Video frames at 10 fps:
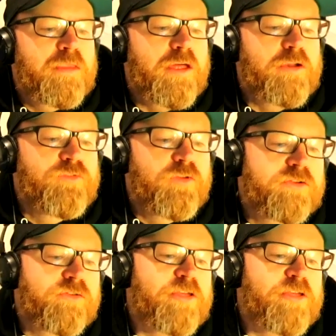At a
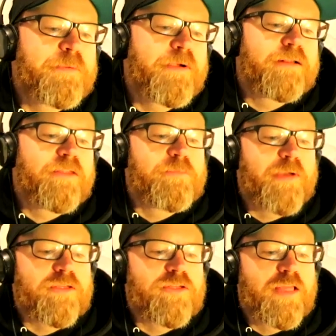full-dress practice
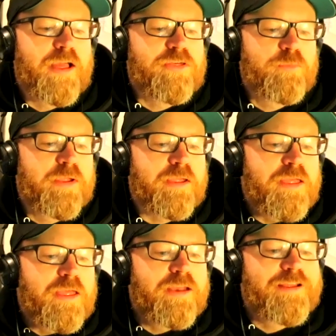match last week,
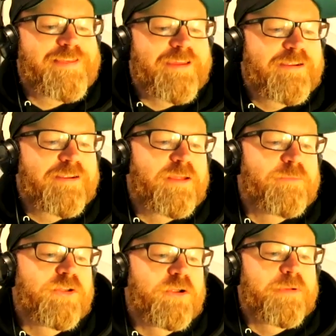an exciting
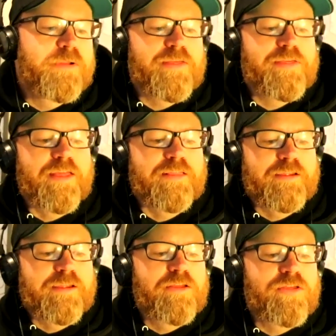game took place at the
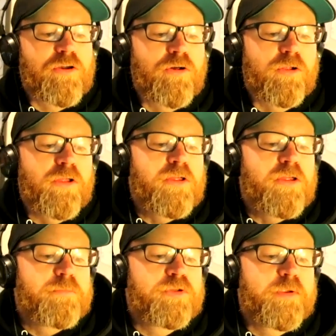King's Hall
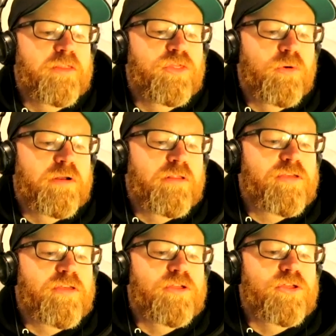between
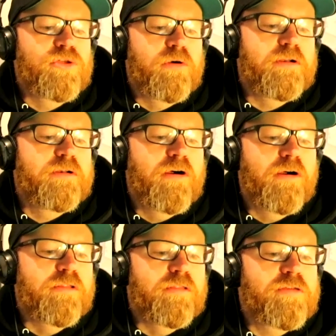Thornton's and Short and
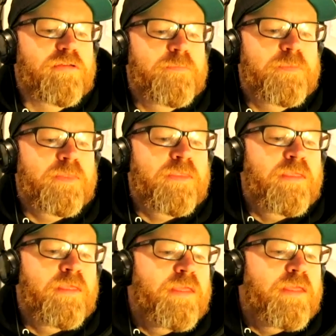Harland's.
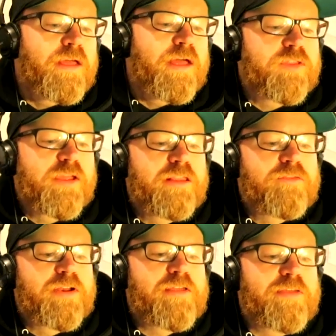At the end of
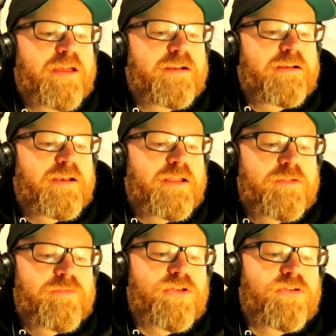an exciting and
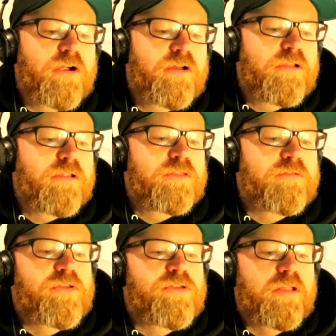even struggle, the
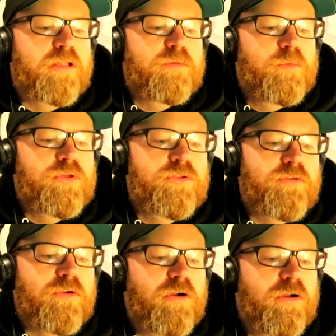result was a
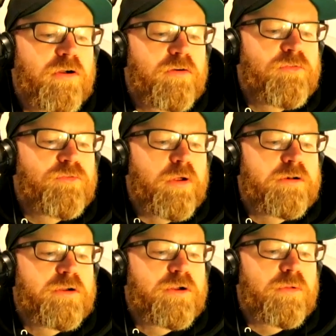draw of one
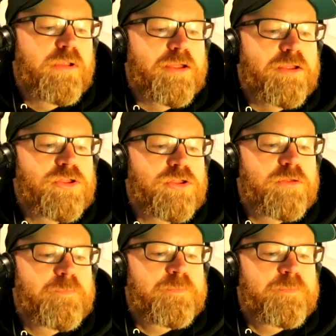goal each.